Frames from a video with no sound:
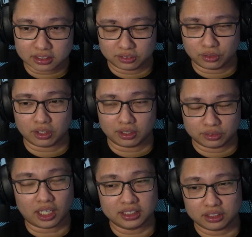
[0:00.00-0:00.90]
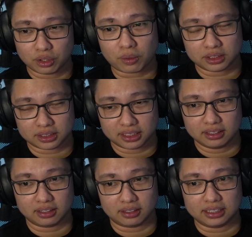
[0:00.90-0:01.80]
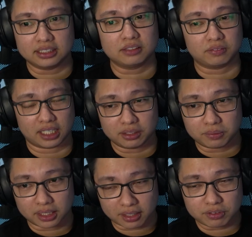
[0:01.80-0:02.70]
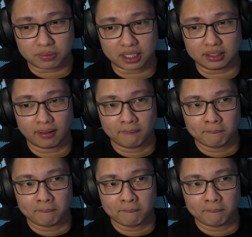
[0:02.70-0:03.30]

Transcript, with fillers: you to answer your question, is this for anyone, everyone?